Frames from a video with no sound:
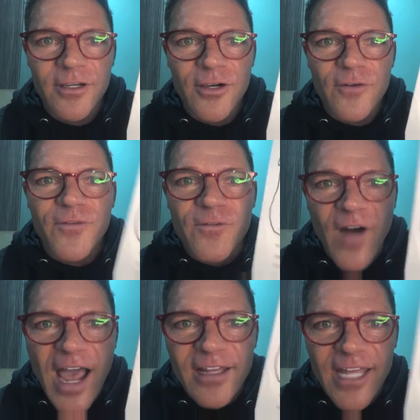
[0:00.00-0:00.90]
for
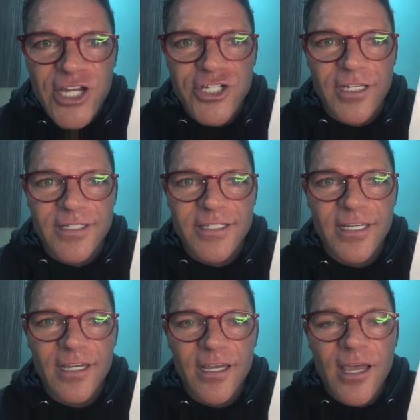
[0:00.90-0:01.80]
violations.
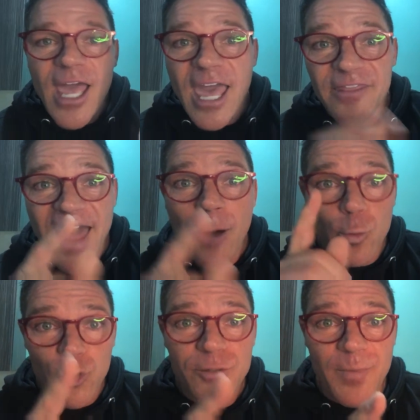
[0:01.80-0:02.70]
And that
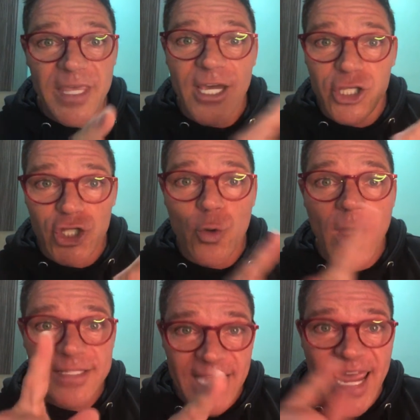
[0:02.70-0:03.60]
would be a
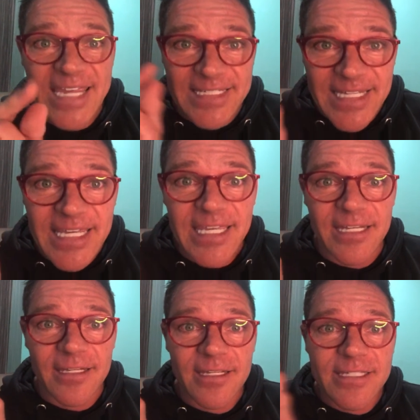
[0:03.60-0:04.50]
US
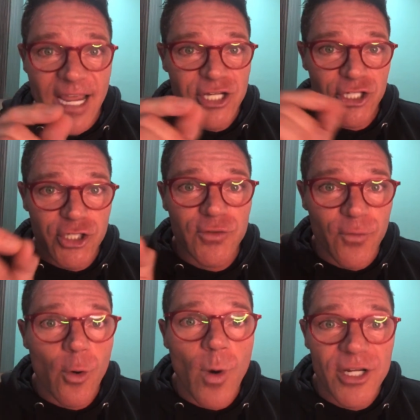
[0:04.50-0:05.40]
18, Section
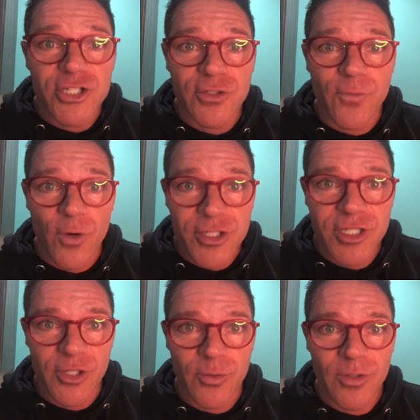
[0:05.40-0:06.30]
241 and 242.